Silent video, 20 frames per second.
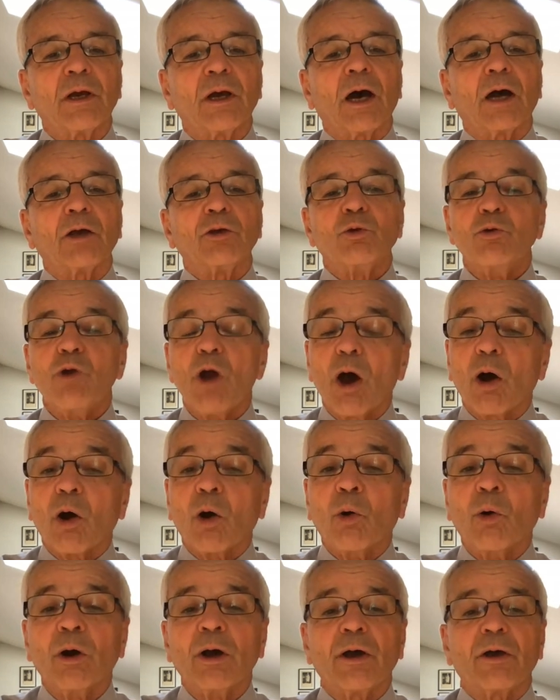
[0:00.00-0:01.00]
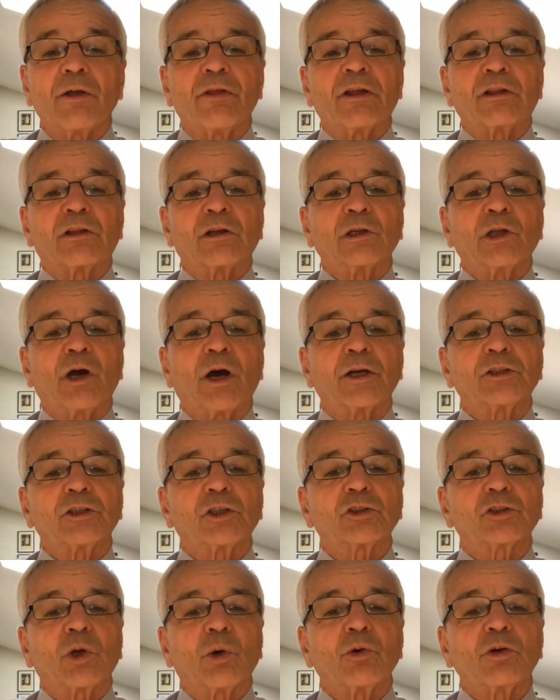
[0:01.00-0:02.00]
you know that the
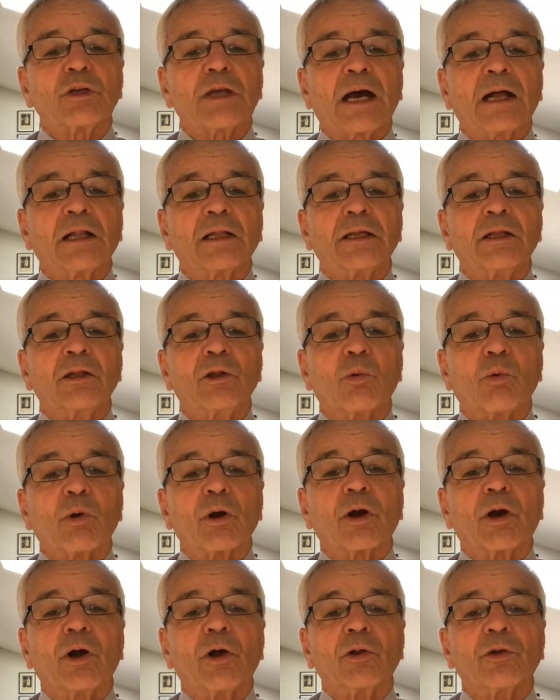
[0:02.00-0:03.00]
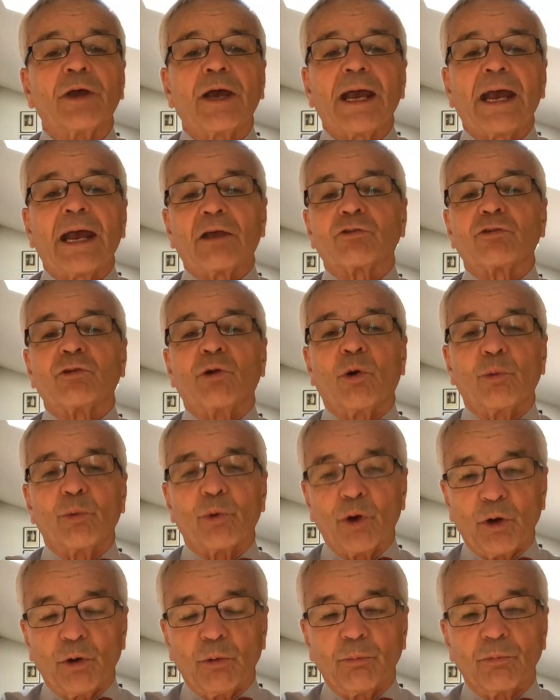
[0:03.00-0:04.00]
largest hotel in the world has no
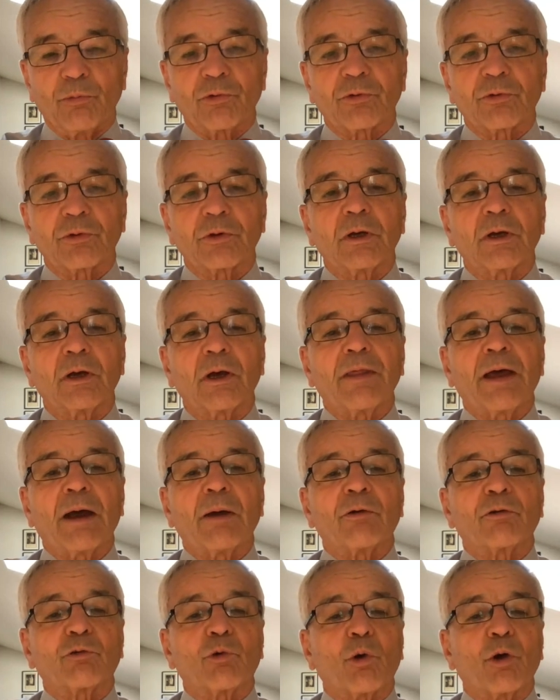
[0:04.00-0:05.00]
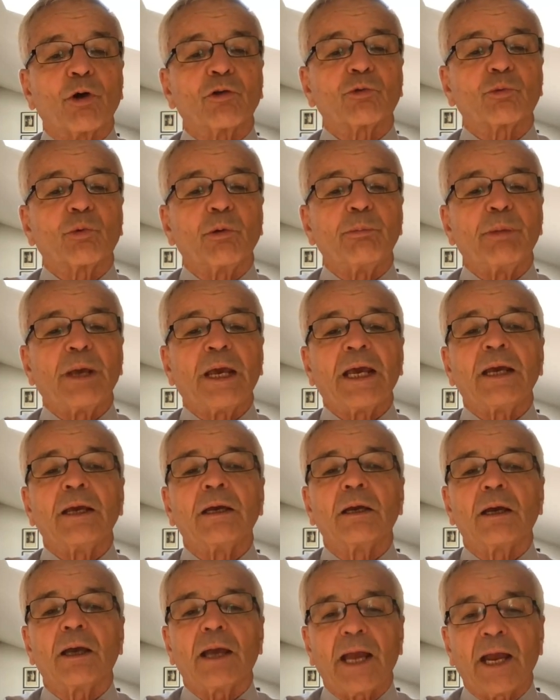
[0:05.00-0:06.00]
rooms. That, of course, would be
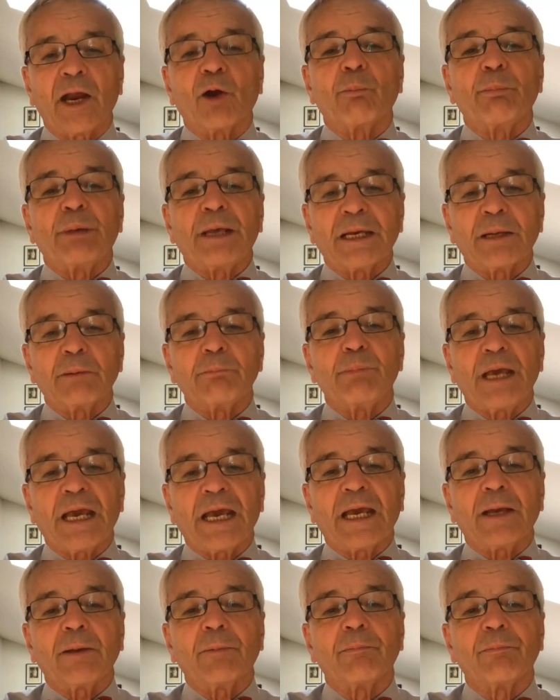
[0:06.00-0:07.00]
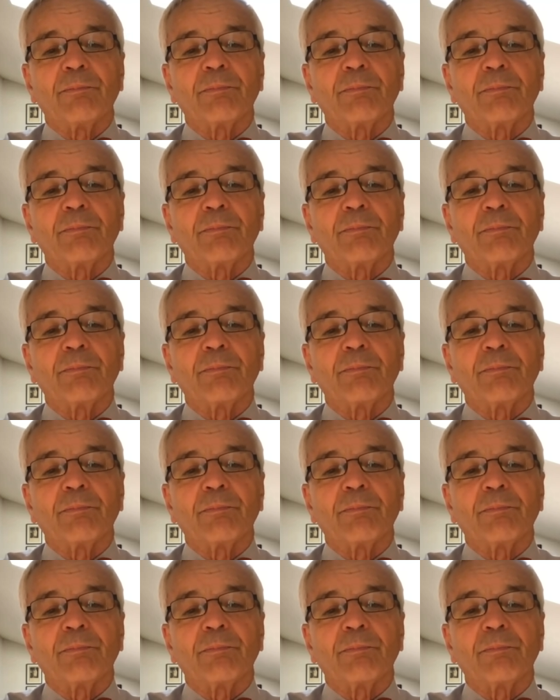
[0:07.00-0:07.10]
Airbnb.